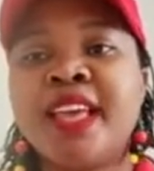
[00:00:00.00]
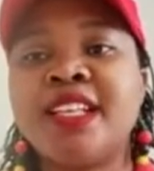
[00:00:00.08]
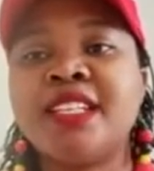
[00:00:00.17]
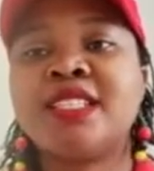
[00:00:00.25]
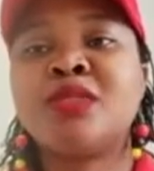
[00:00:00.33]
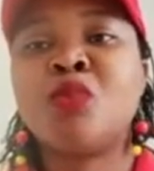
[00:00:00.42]

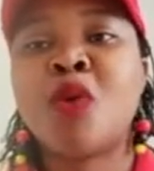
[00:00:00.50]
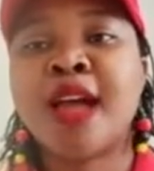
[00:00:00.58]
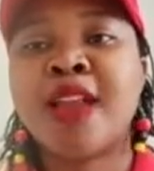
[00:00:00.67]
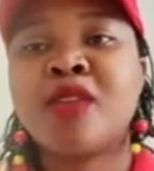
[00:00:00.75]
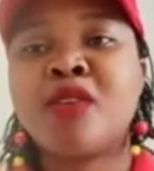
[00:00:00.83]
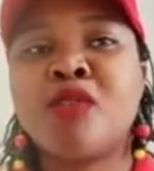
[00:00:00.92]
is
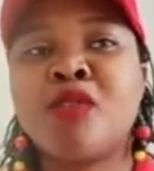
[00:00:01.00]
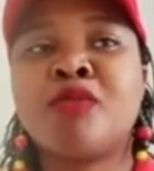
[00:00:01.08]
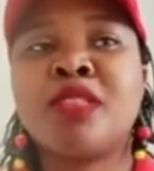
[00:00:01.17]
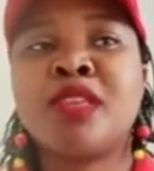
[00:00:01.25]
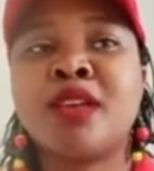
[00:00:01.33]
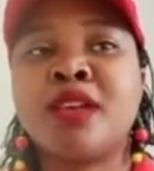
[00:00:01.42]
one
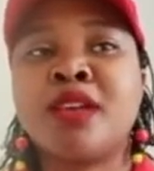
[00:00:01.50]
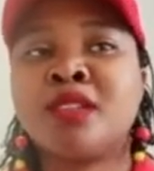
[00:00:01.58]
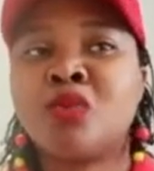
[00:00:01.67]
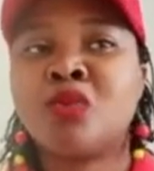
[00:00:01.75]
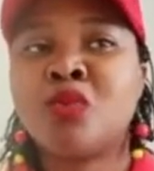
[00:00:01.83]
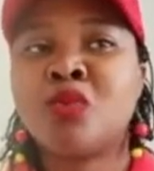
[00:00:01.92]

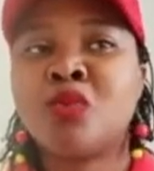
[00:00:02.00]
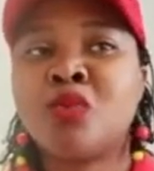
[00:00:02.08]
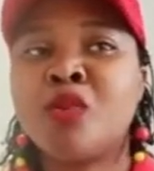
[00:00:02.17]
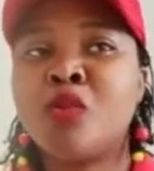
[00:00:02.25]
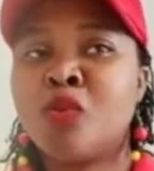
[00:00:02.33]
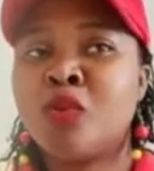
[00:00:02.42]

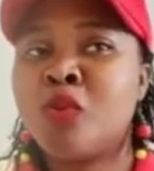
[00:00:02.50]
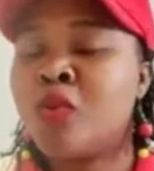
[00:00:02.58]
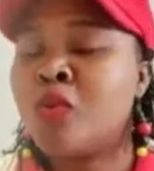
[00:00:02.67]
who